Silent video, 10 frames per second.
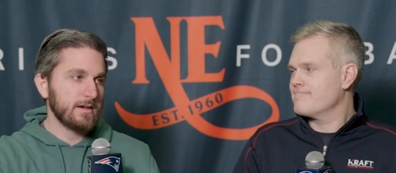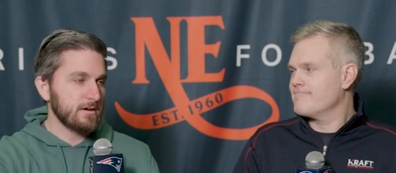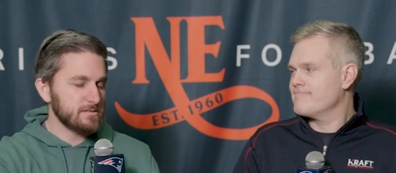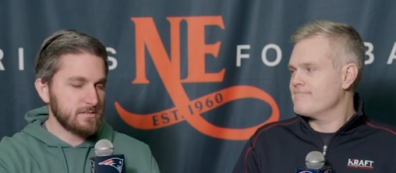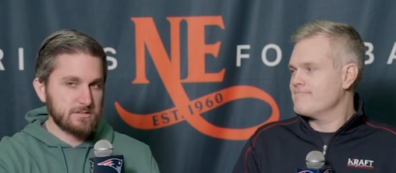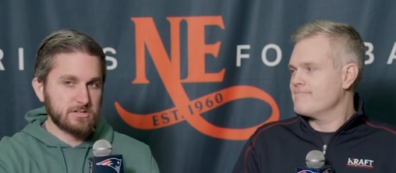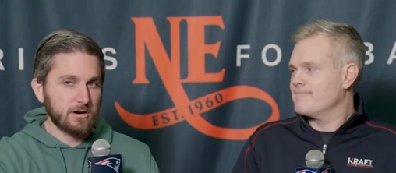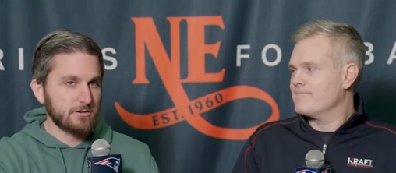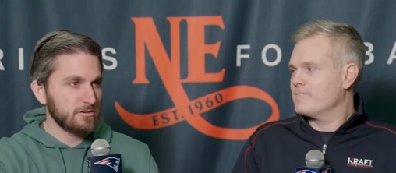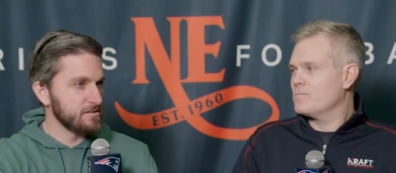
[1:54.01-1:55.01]
Speaker 1: and he goes to the
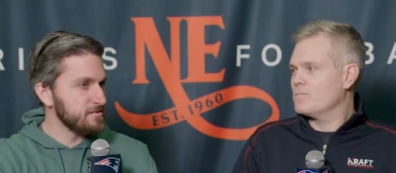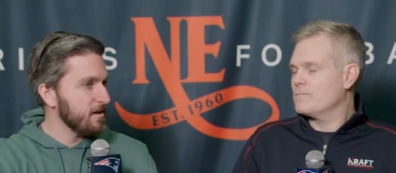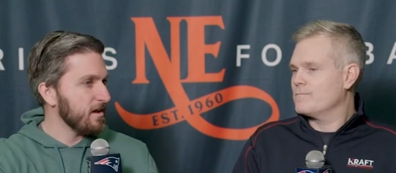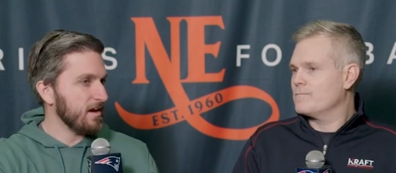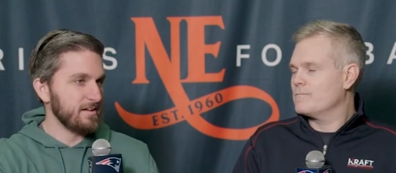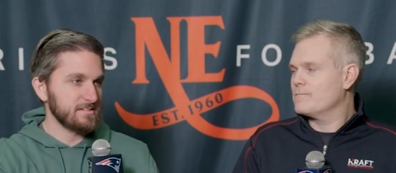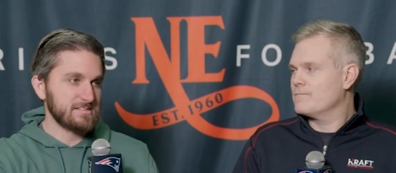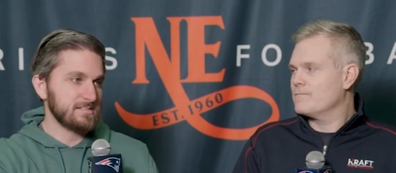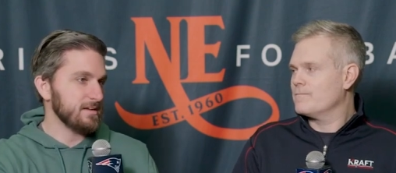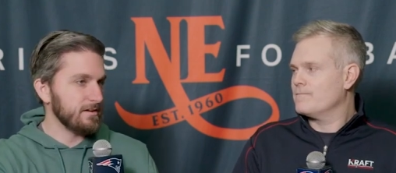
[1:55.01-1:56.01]
Chargers and is
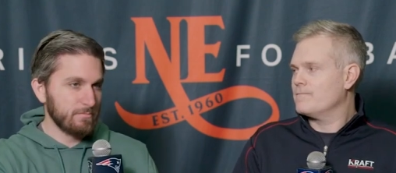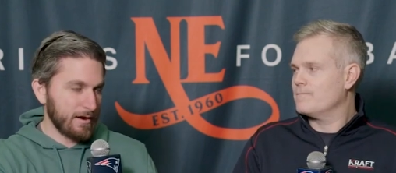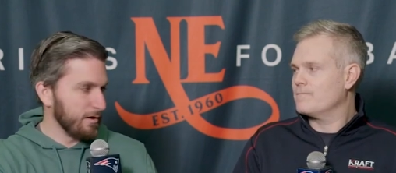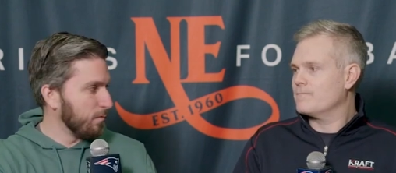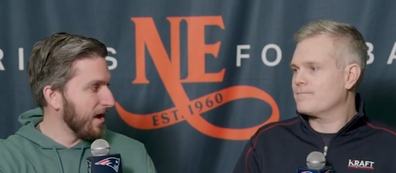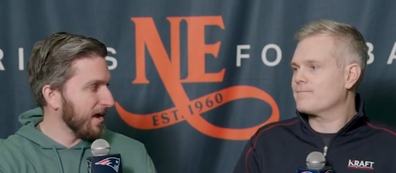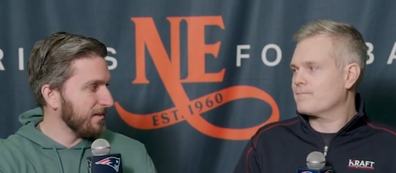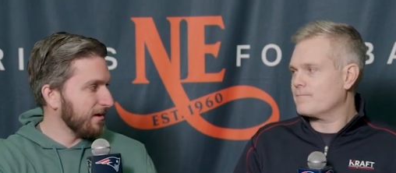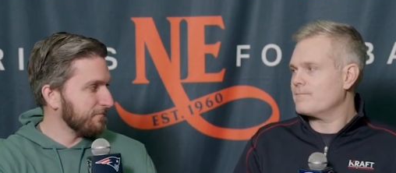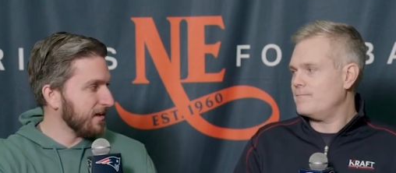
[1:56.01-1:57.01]
a stud right away
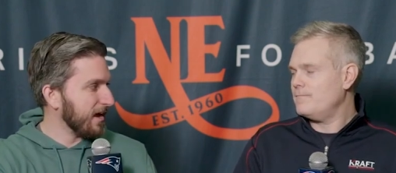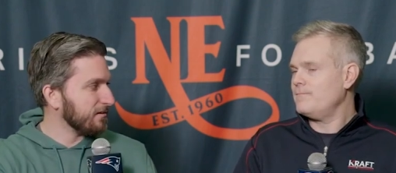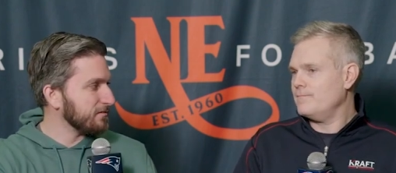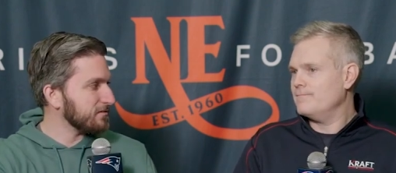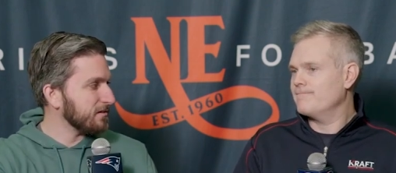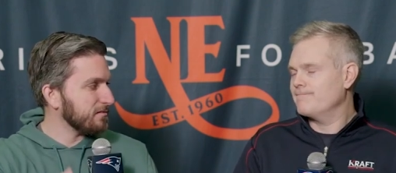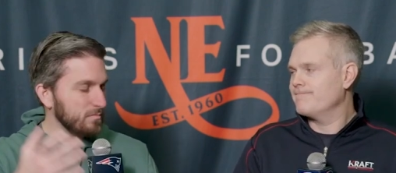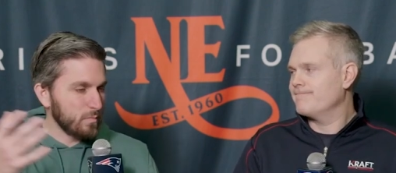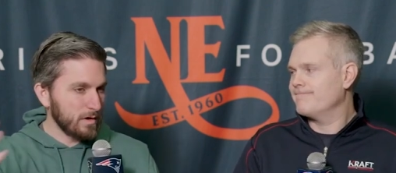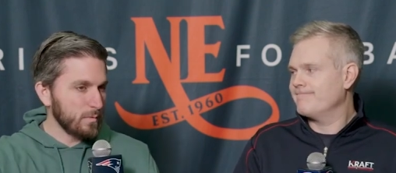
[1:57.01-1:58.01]
at left tackle
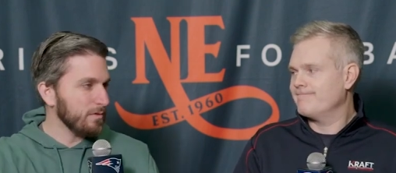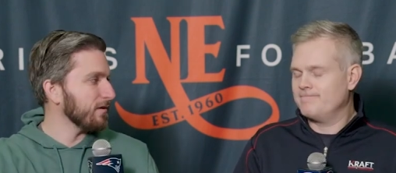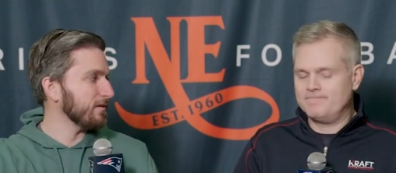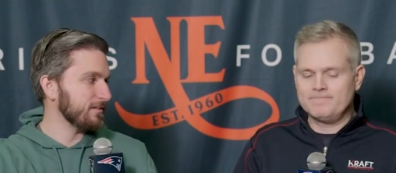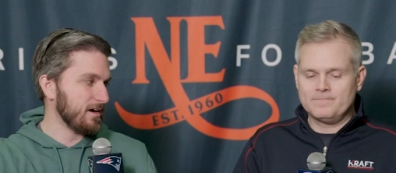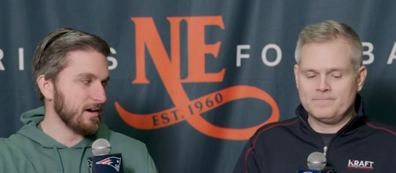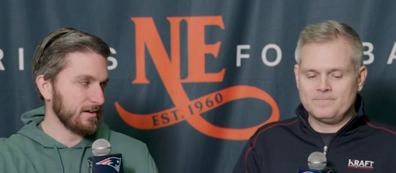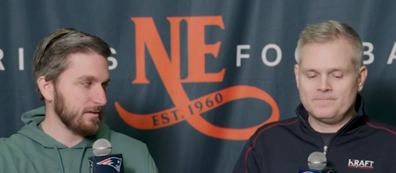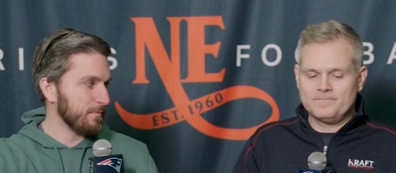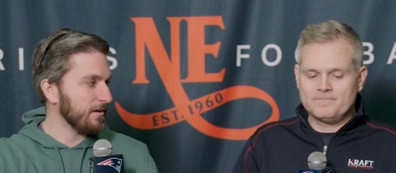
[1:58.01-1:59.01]
so what are we really
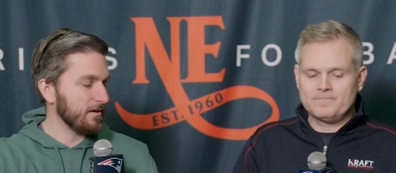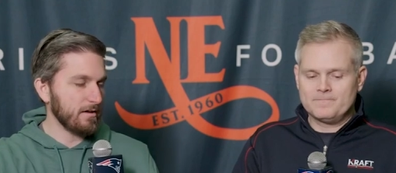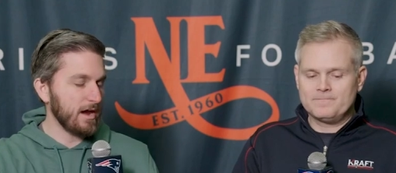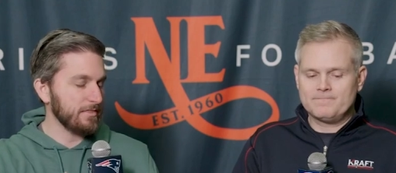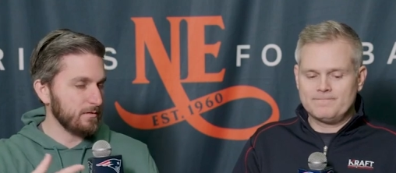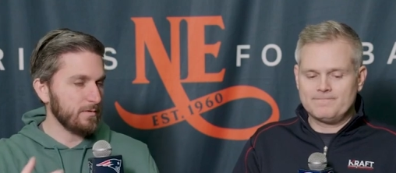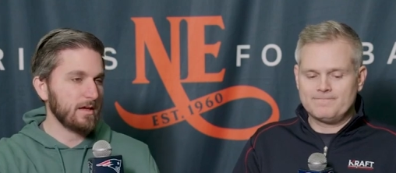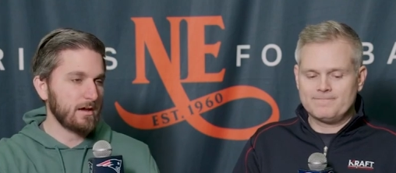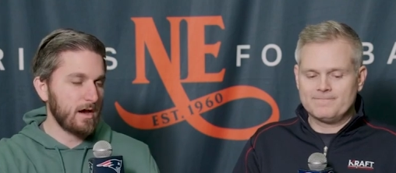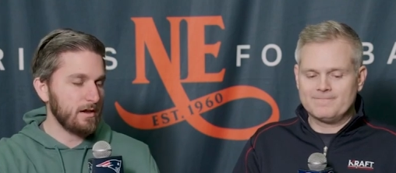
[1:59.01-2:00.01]
talking about here I think we
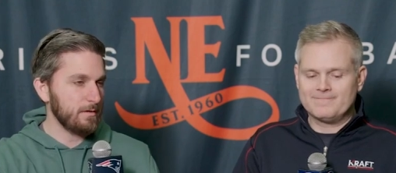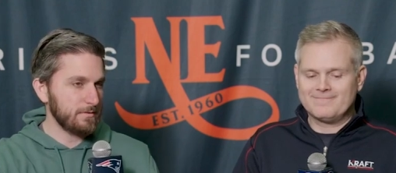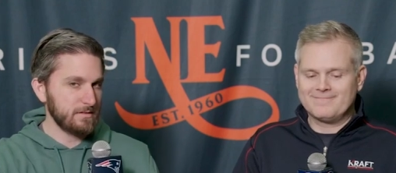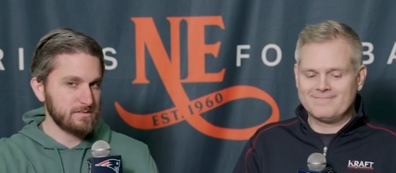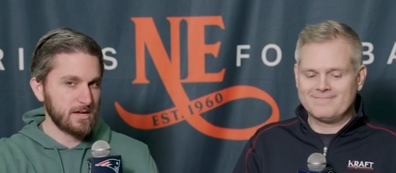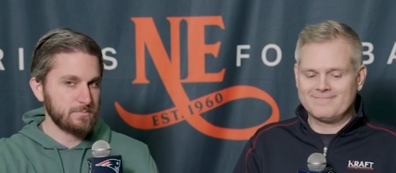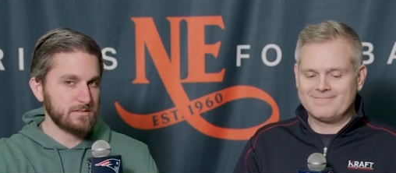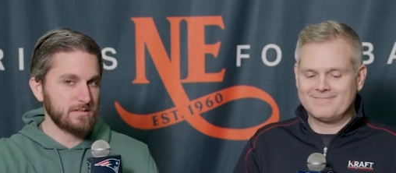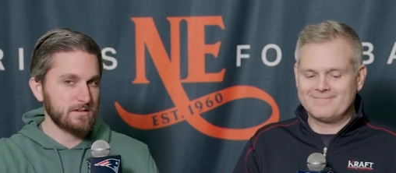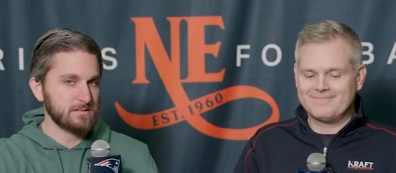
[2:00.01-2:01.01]
get caught up in these
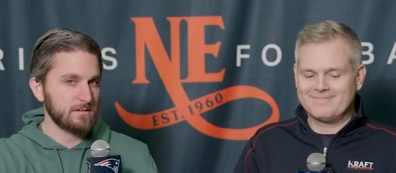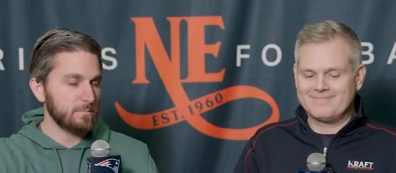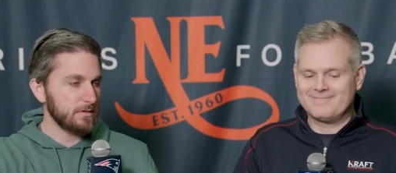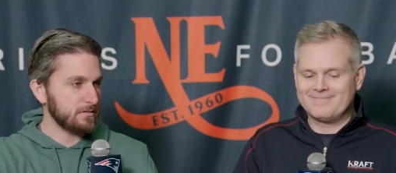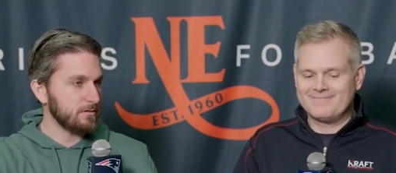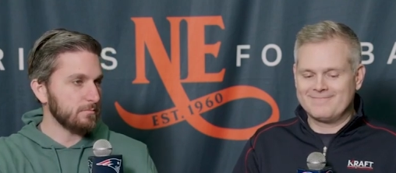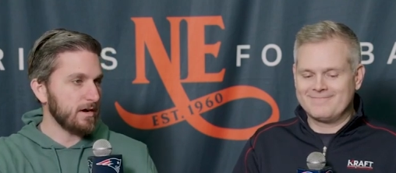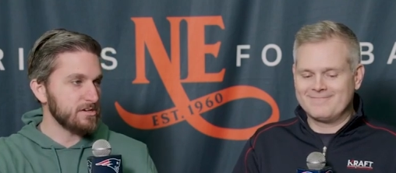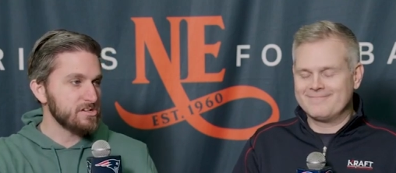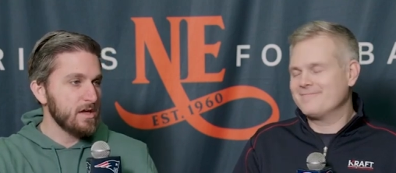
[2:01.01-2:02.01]
types of things a little bit too
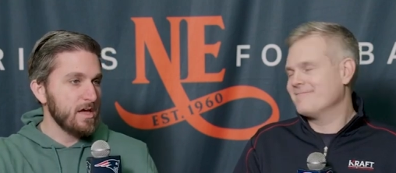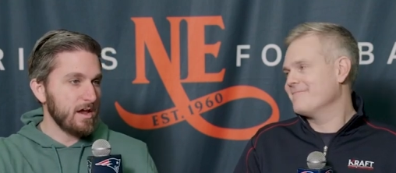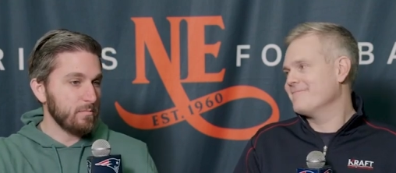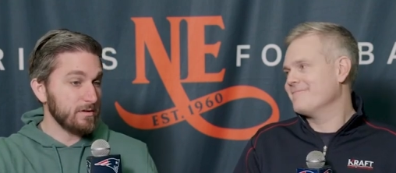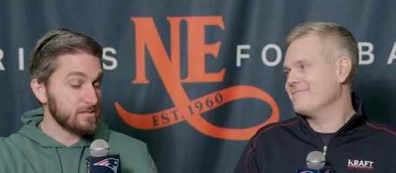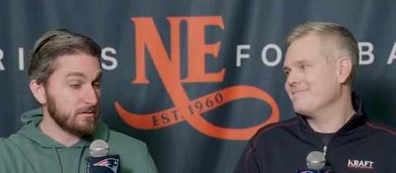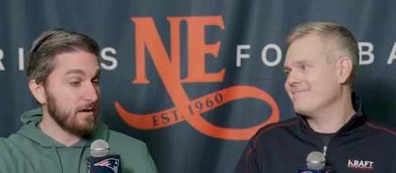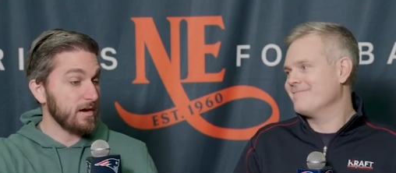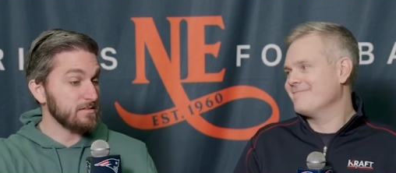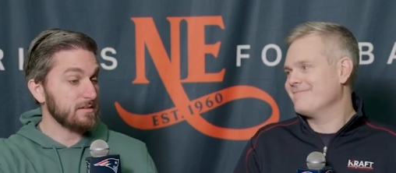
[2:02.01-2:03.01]
much and with
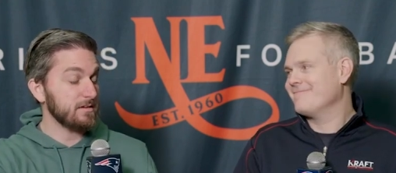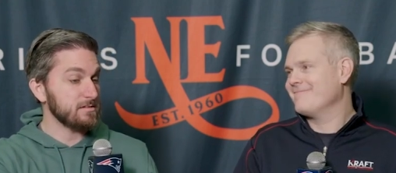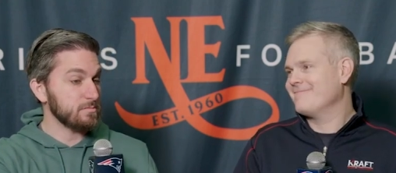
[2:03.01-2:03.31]
Skoronski